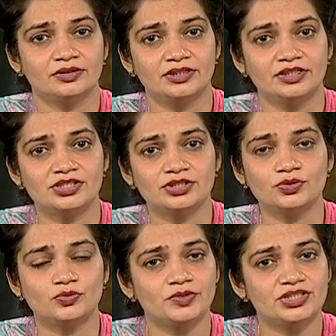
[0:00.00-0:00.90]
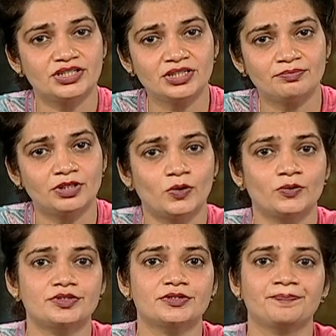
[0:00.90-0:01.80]
the nation to which he
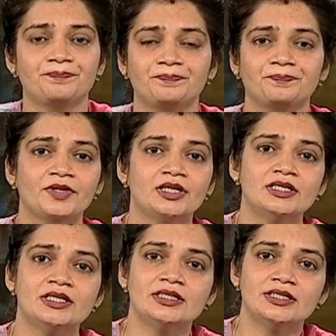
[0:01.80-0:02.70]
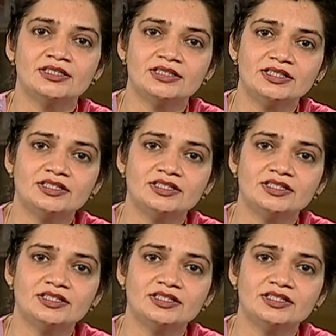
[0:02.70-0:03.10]
belongs. Such